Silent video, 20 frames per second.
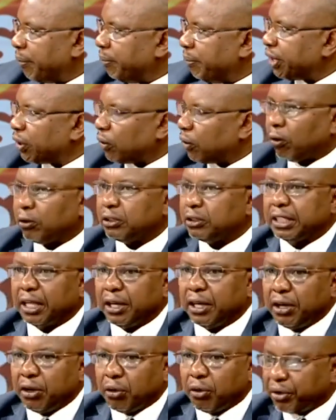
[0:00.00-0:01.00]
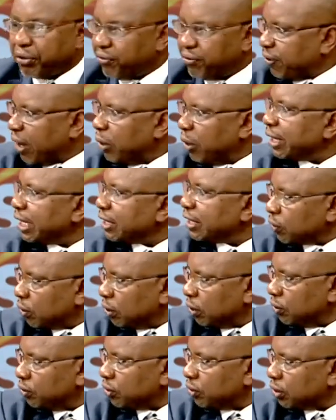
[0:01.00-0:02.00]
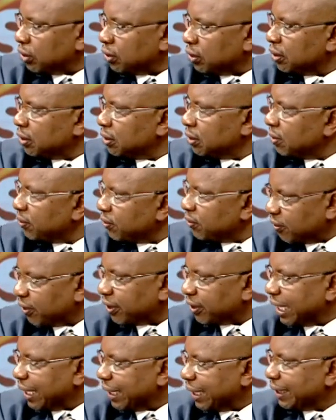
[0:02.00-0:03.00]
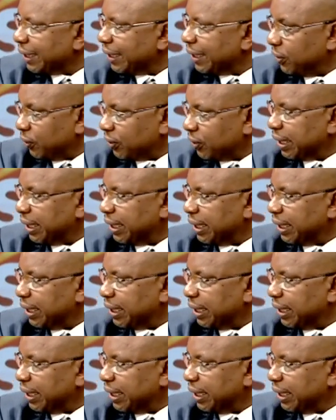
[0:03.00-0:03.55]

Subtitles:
Because we found a solution for that. You see?